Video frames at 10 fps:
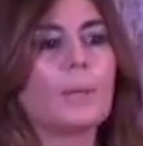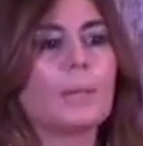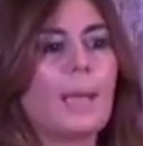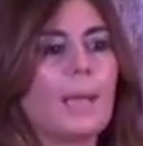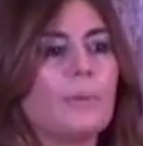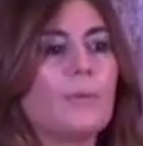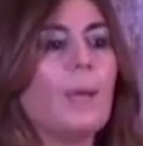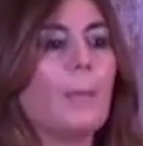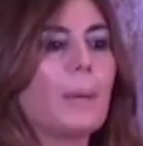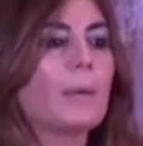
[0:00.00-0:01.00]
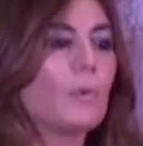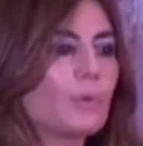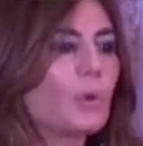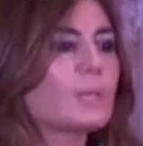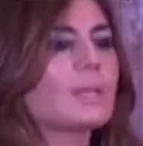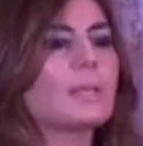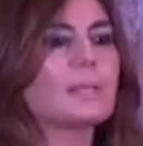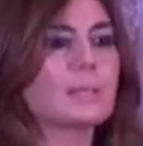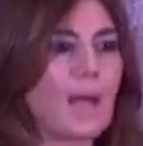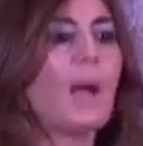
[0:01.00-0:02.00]
life. But of course,
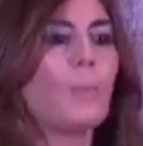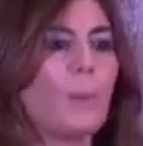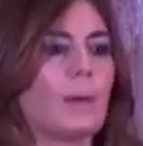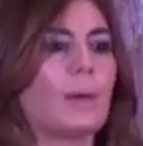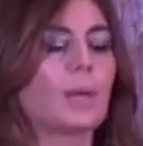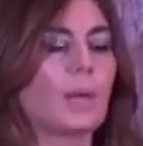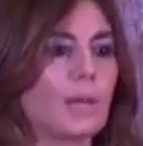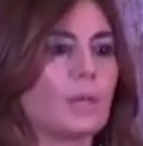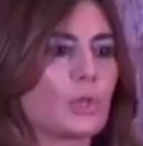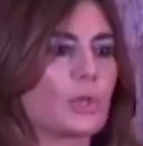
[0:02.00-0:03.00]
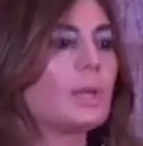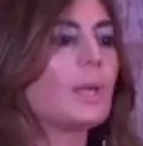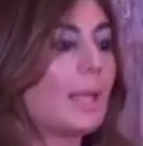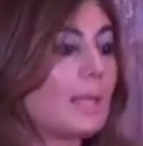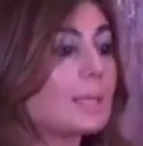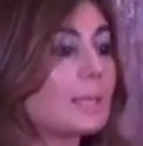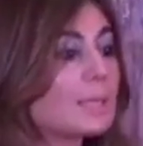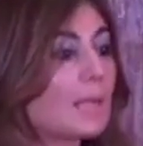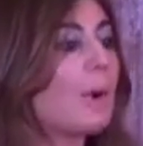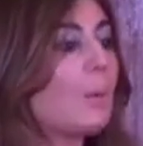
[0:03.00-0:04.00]
it's our culture and
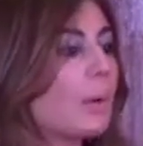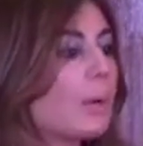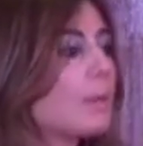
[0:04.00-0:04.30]
it's our